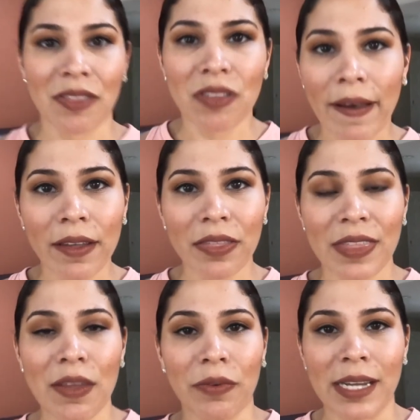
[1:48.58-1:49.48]
thought
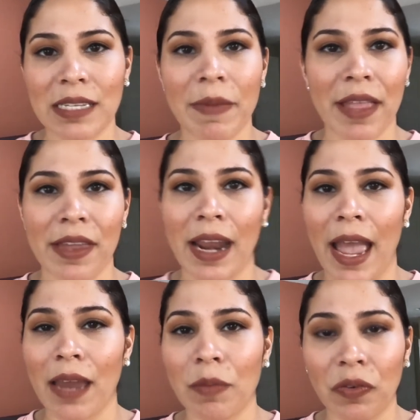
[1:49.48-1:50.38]
the resume that I
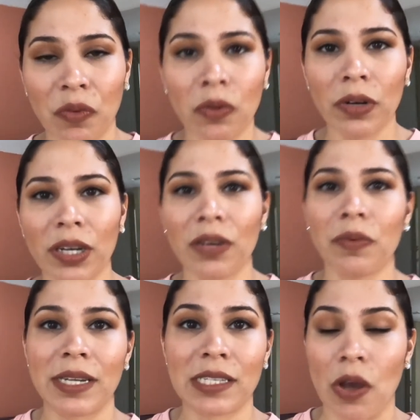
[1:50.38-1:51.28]
had before
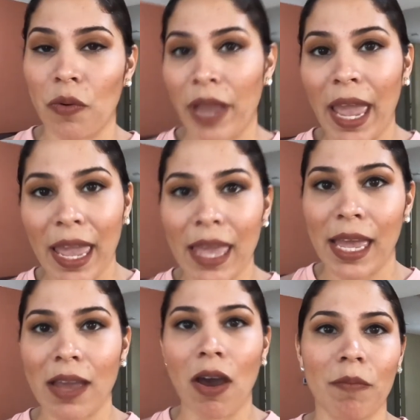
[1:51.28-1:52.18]
was okay.
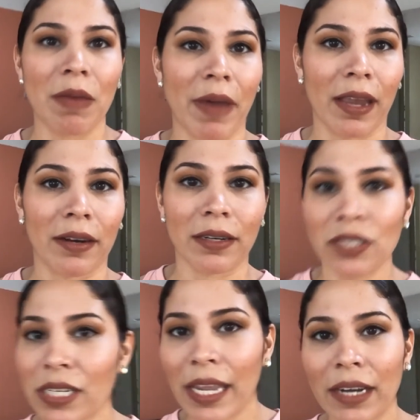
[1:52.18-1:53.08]
It got me my
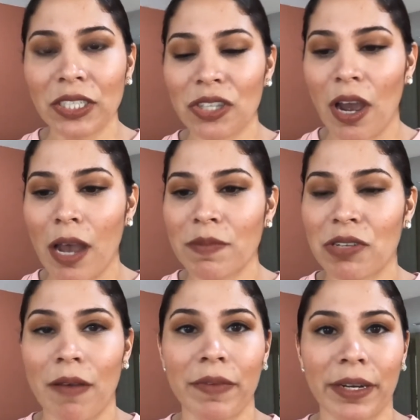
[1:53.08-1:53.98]
urgent care job,
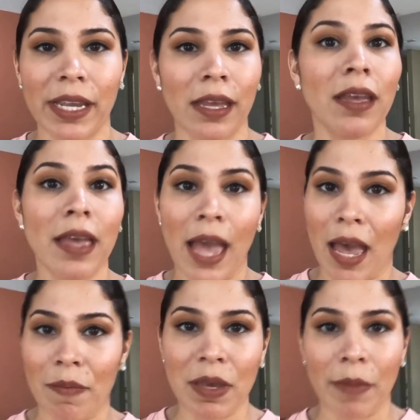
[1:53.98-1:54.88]
so I'm very
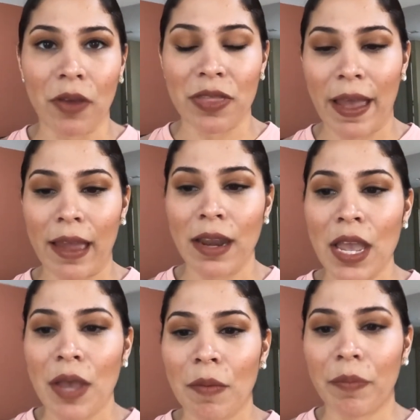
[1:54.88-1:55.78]
happy about that.
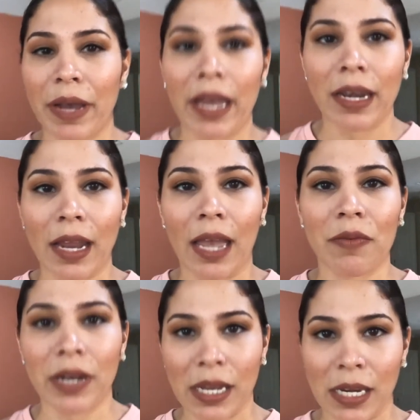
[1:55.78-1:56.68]
But I
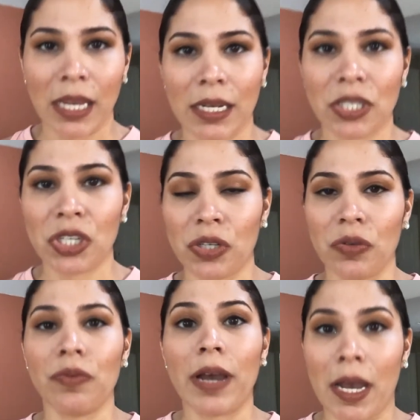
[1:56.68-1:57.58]
really needed
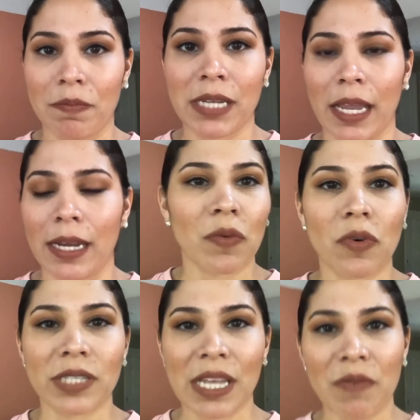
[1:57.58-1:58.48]
to update it. We'll
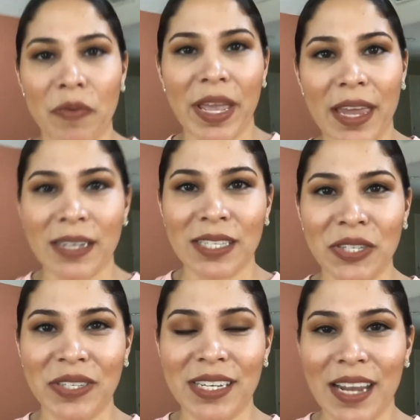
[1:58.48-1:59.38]
see what we get into
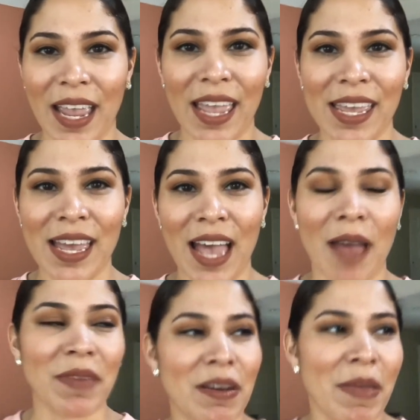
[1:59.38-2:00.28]
today.
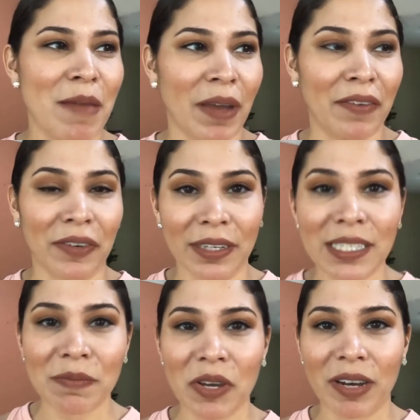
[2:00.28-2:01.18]
I'm gonna make my
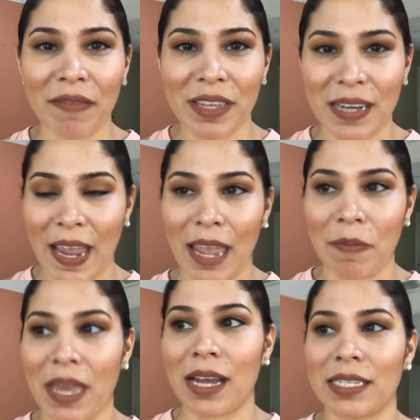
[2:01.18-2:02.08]
first meal of the day
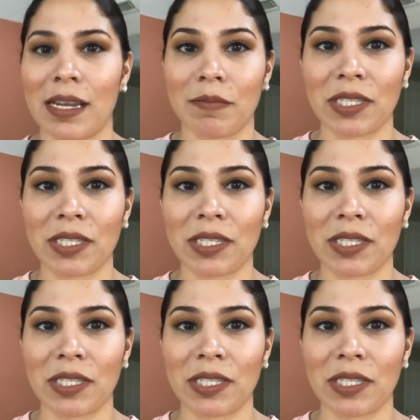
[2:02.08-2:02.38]
because I'm